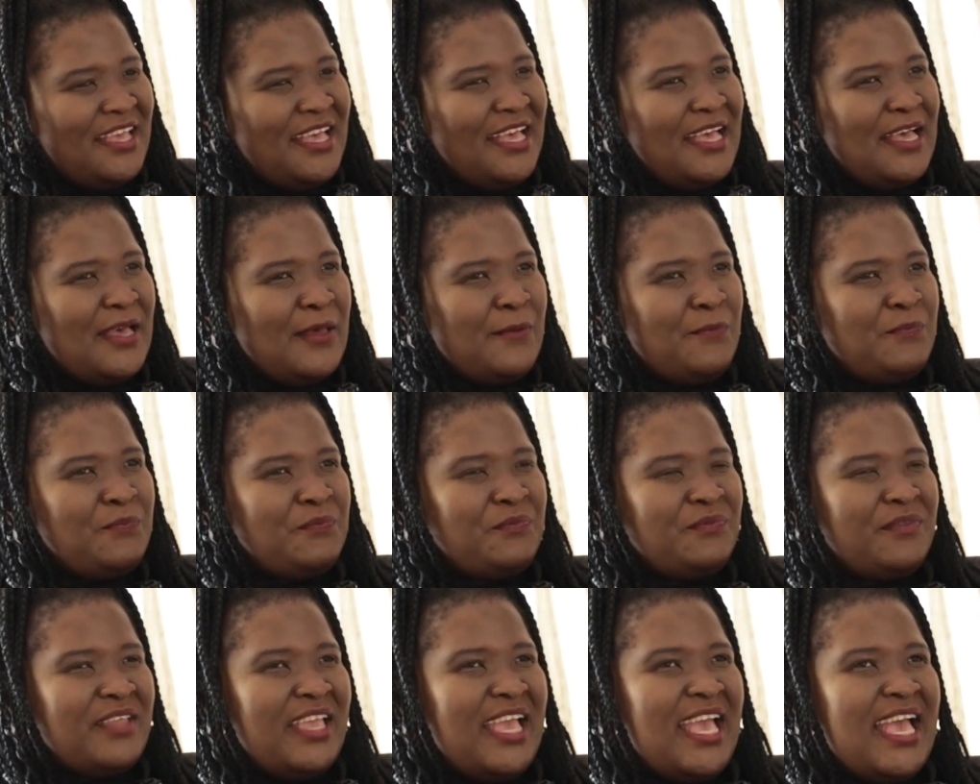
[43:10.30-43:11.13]

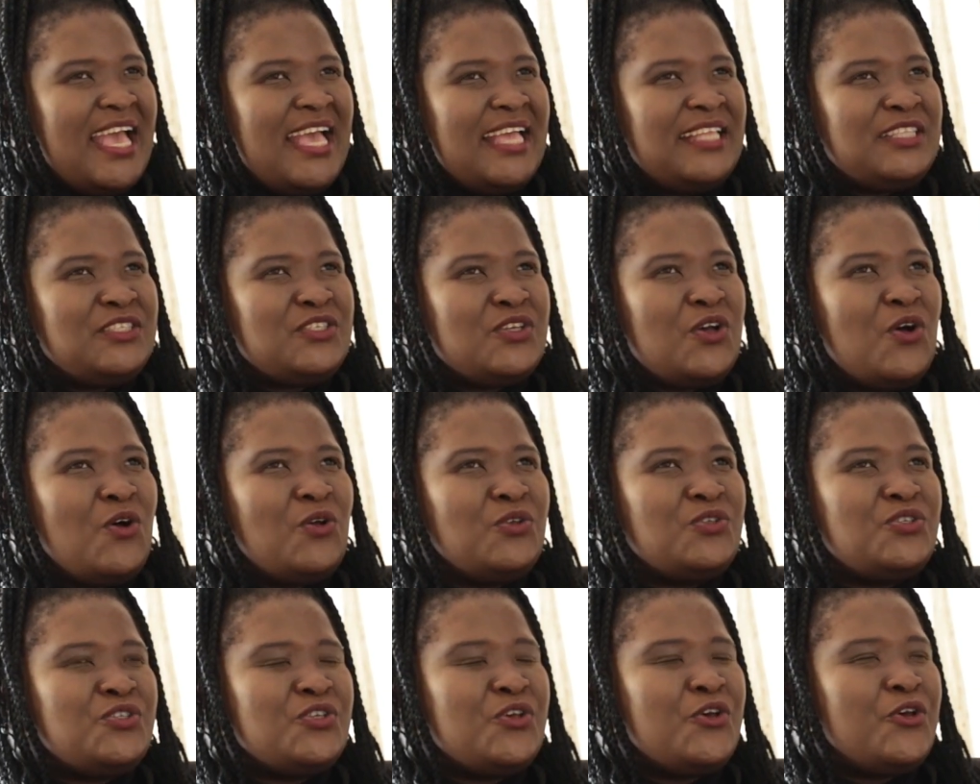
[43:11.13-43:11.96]
And
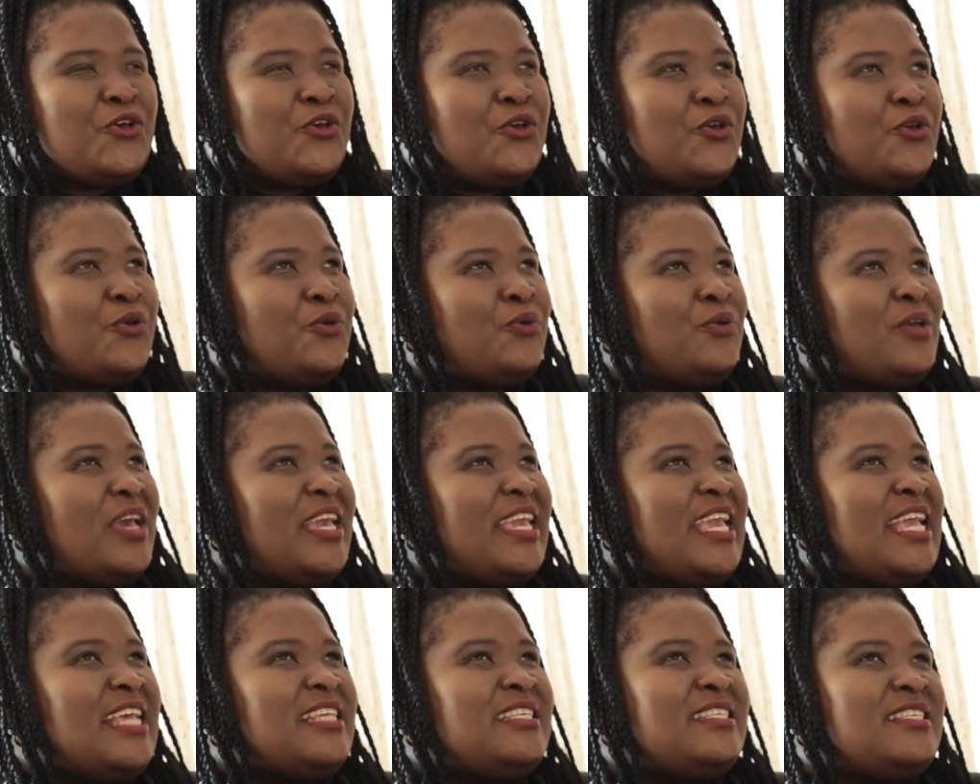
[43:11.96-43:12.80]
also, I
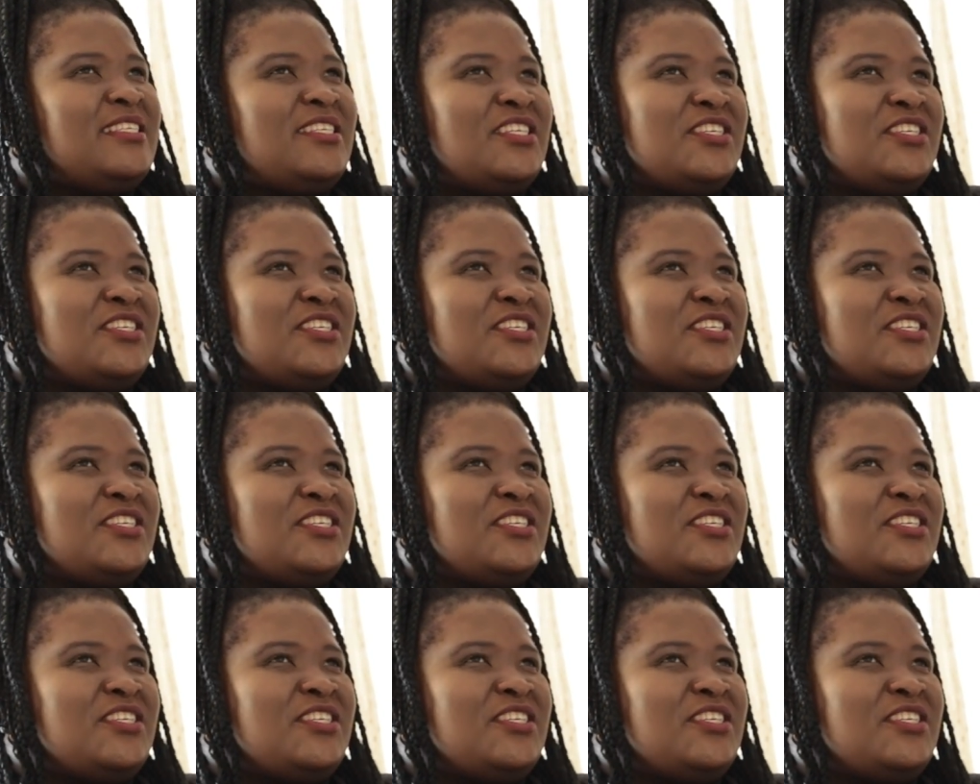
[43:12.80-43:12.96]
guess,